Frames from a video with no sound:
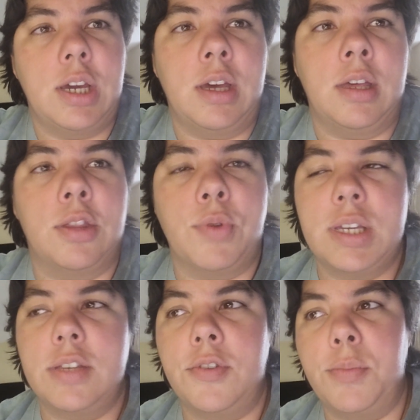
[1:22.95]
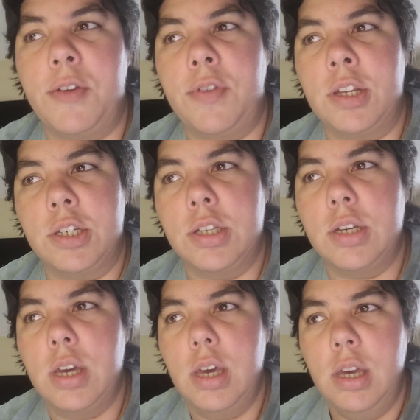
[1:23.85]
Uh, the rest of them I finished
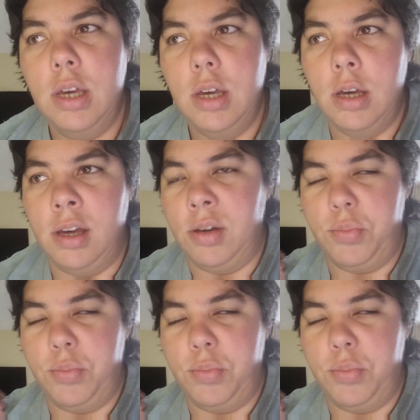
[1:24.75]
uh,